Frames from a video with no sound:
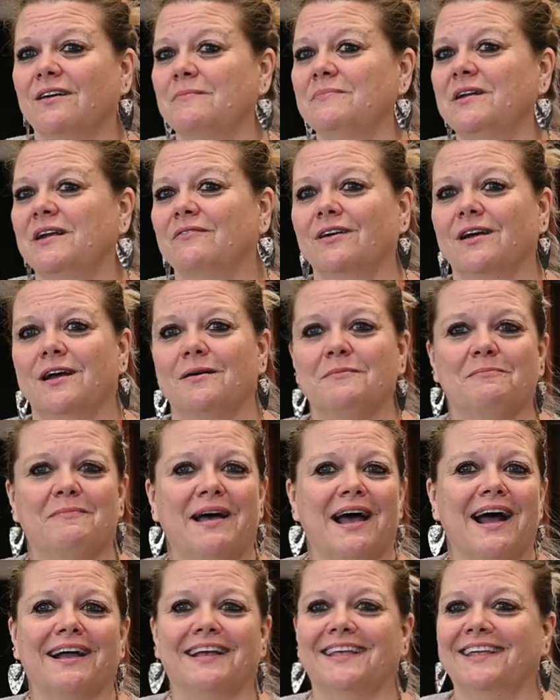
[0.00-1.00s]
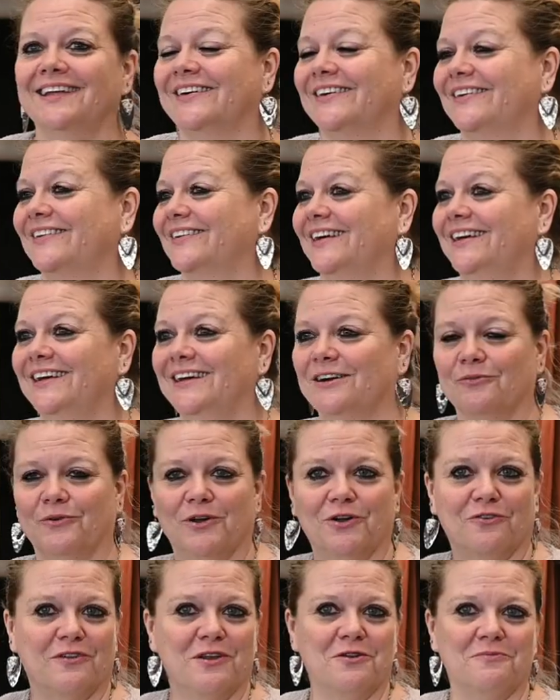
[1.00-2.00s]
I'm never coming back, you know,
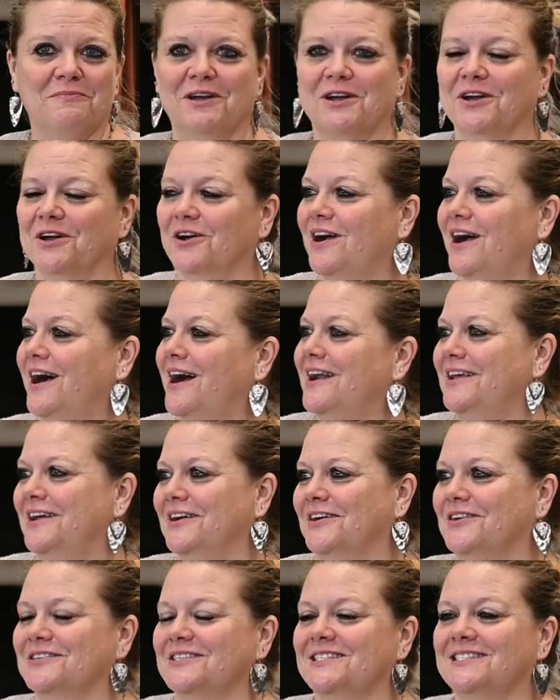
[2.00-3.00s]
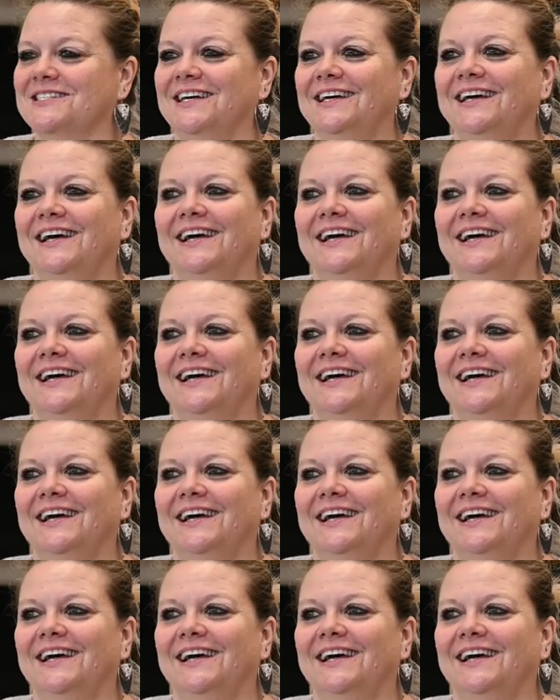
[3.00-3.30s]
rear view mirror, adios.